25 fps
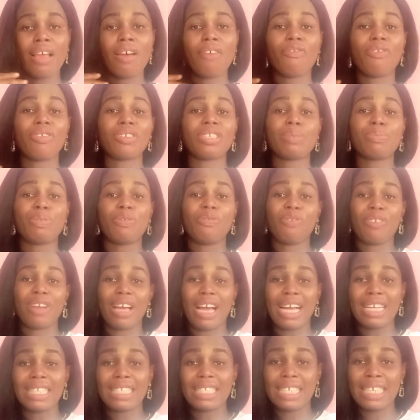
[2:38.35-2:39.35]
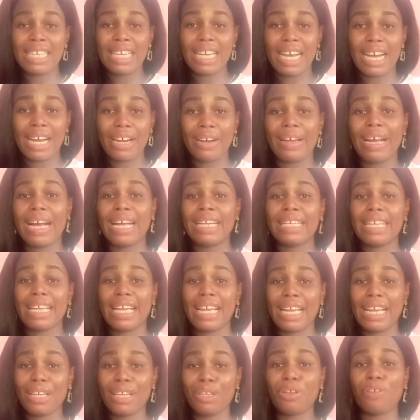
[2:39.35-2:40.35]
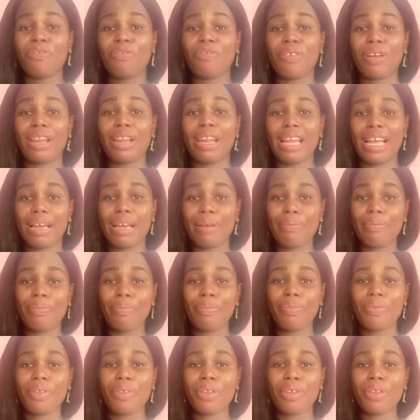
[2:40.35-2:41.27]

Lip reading: For example, if we add ER at the end of climb,